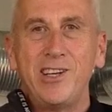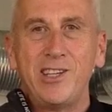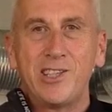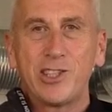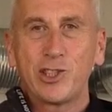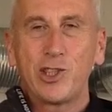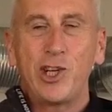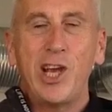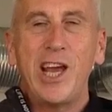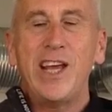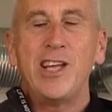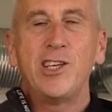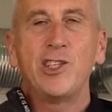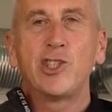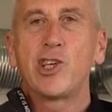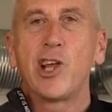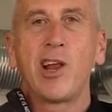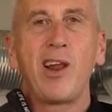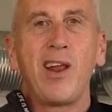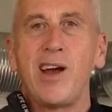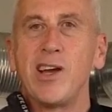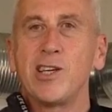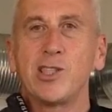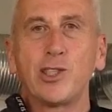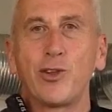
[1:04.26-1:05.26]
and change the
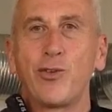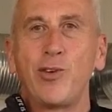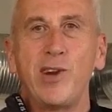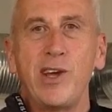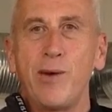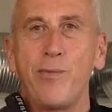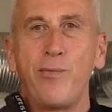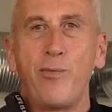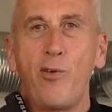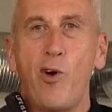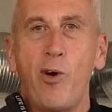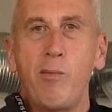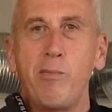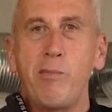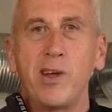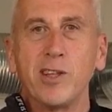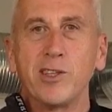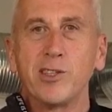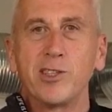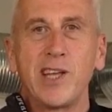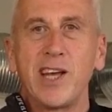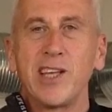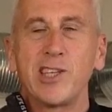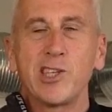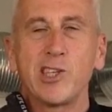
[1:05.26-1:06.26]
last three or four
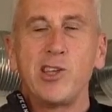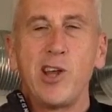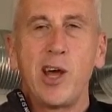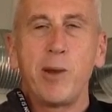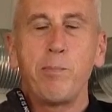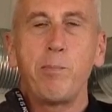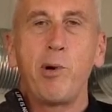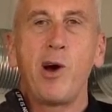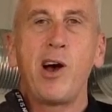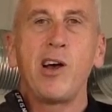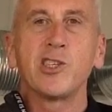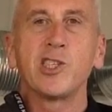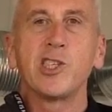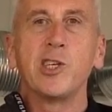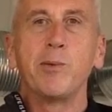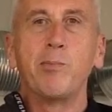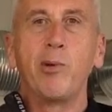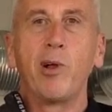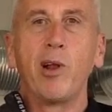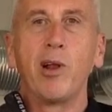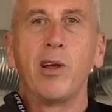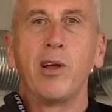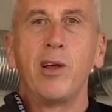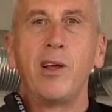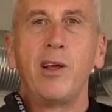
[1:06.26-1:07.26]
months. That's not
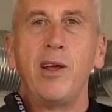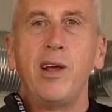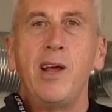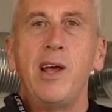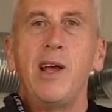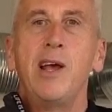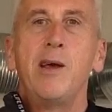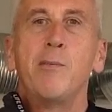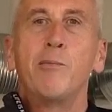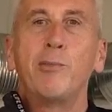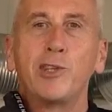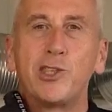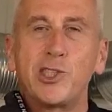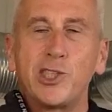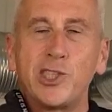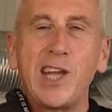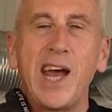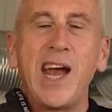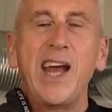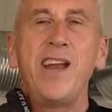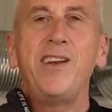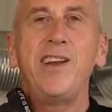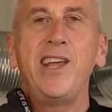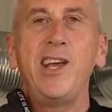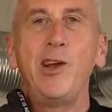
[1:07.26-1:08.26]
possible. But
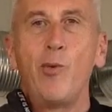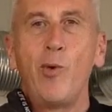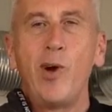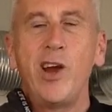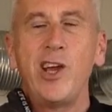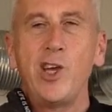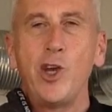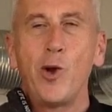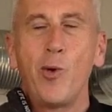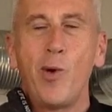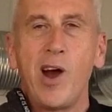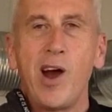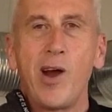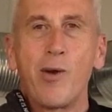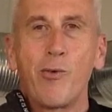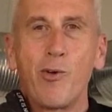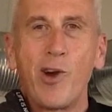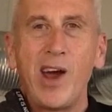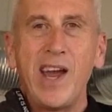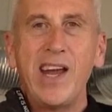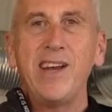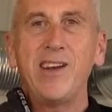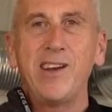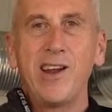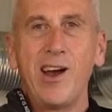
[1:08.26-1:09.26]
standing where you are
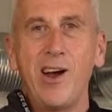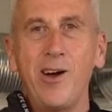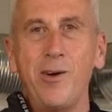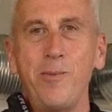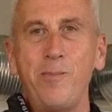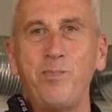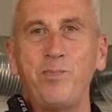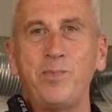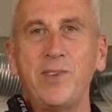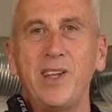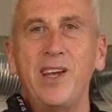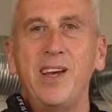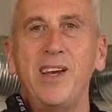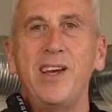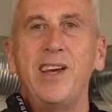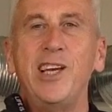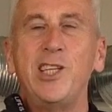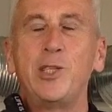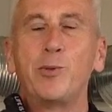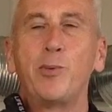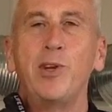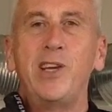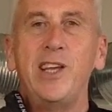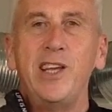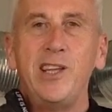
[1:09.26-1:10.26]
right now,
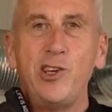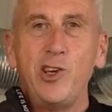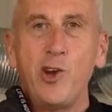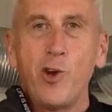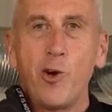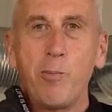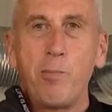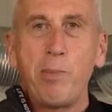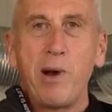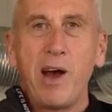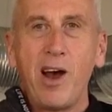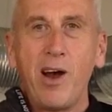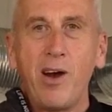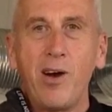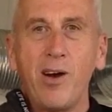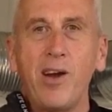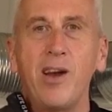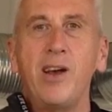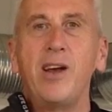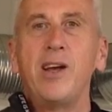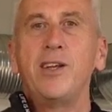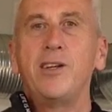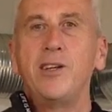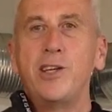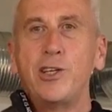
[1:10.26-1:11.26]
it's within your power
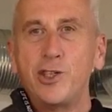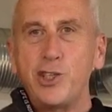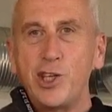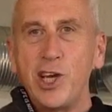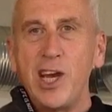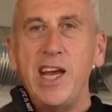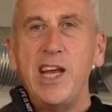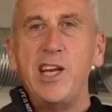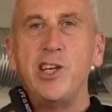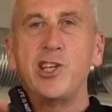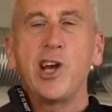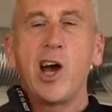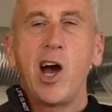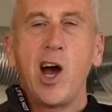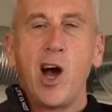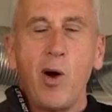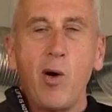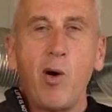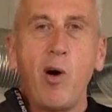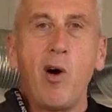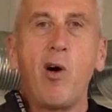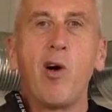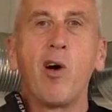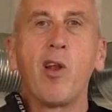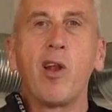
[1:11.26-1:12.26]
to change
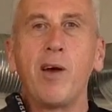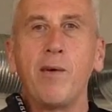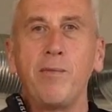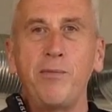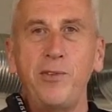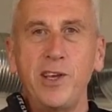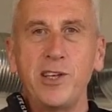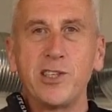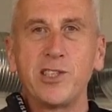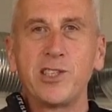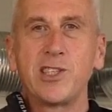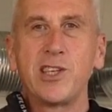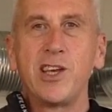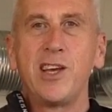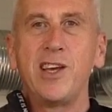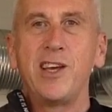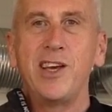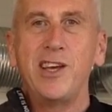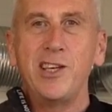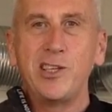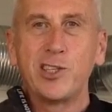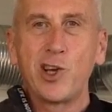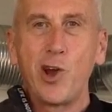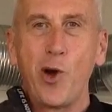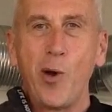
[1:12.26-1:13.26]
how all of this
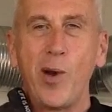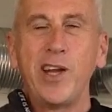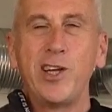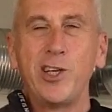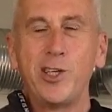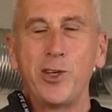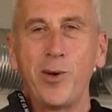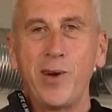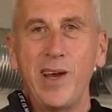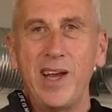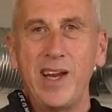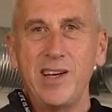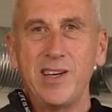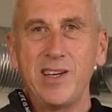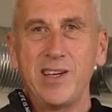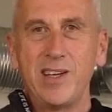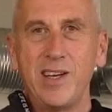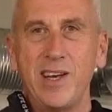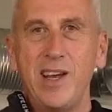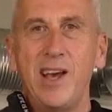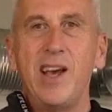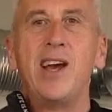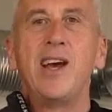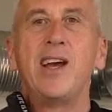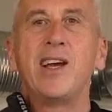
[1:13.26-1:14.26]
is going to end.
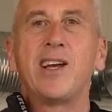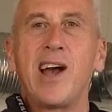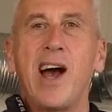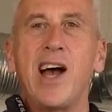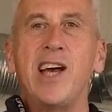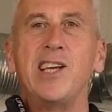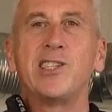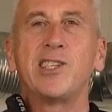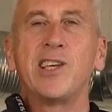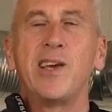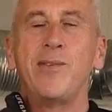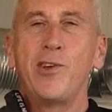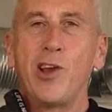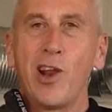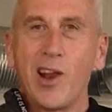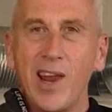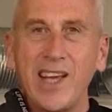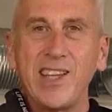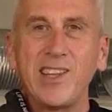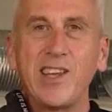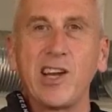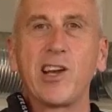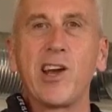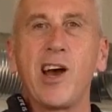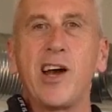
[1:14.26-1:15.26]
Guys, if you
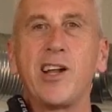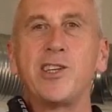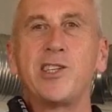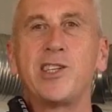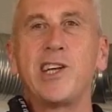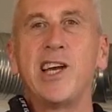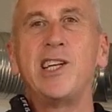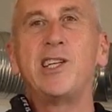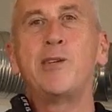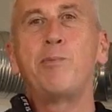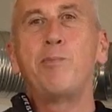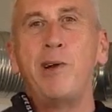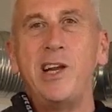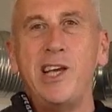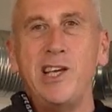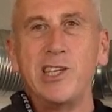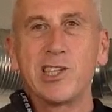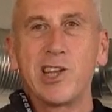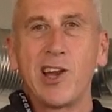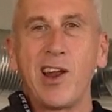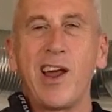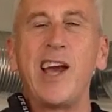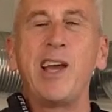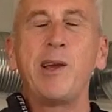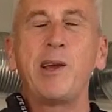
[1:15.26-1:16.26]
like the content,
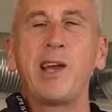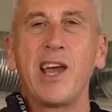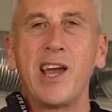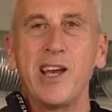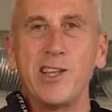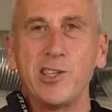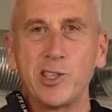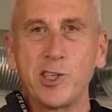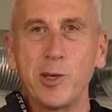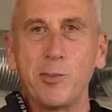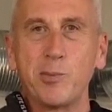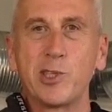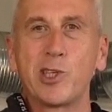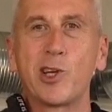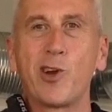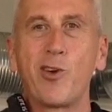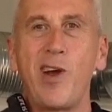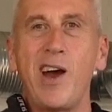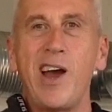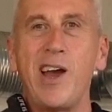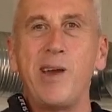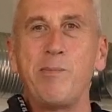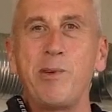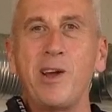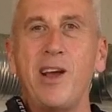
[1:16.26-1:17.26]
please like and
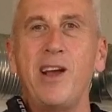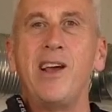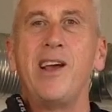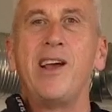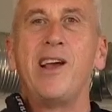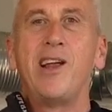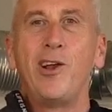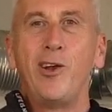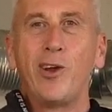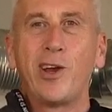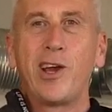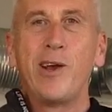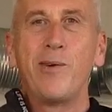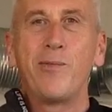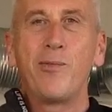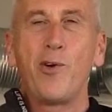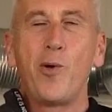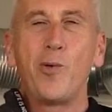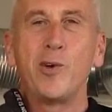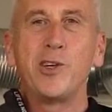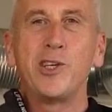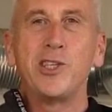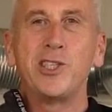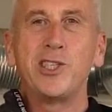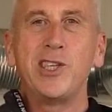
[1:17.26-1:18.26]
subscribe. Looking
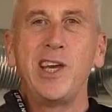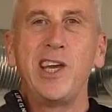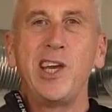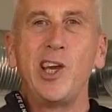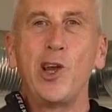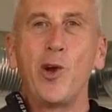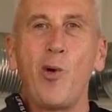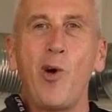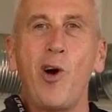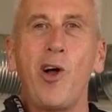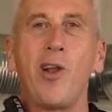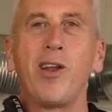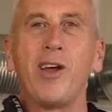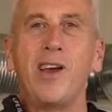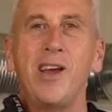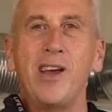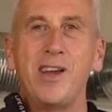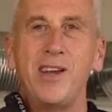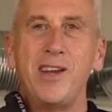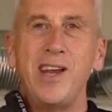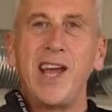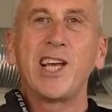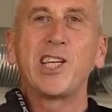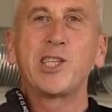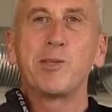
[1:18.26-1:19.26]
forward to seeing you all
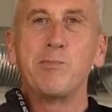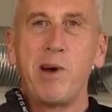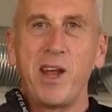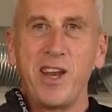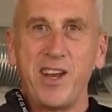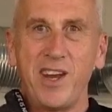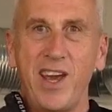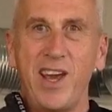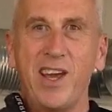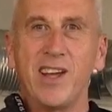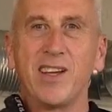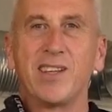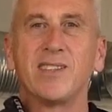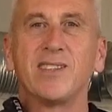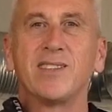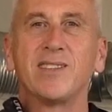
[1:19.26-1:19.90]
next Monday.